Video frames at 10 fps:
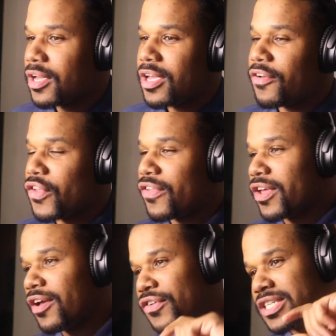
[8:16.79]

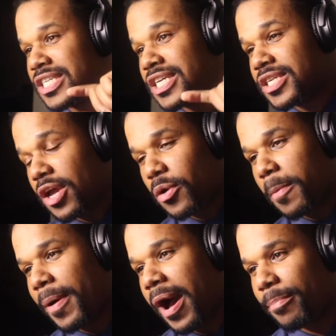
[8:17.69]
If a DJ were to
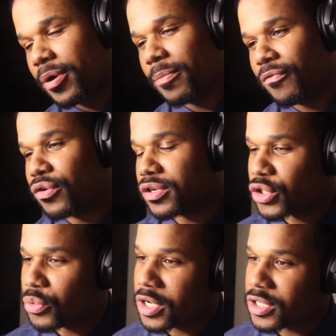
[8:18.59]
pop up for
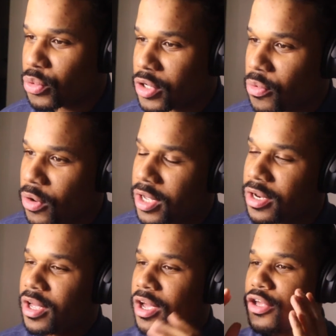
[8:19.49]
2021,
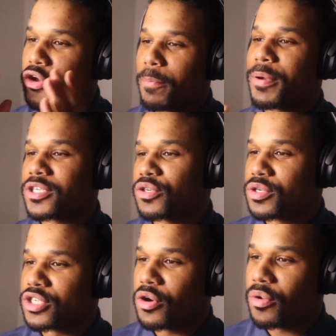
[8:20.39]
your picture
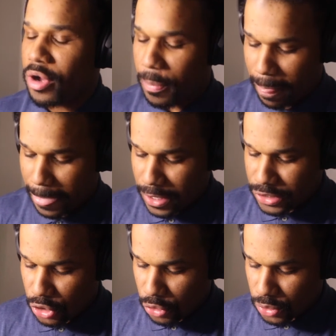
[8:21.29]
would show up.
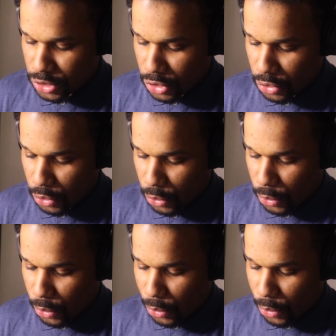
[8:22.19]
So
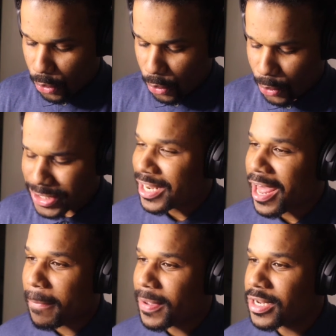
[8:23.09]
what's it
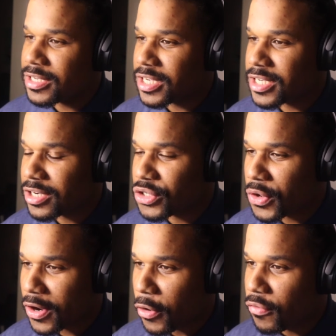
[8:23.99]
like being a DJ
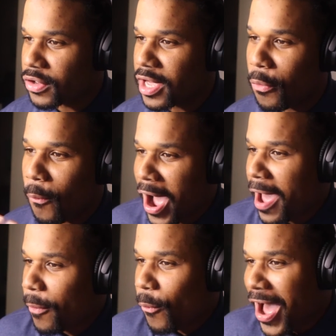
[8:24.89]
during COVID, and
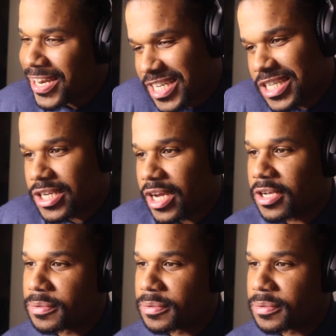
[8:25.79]
why DJing?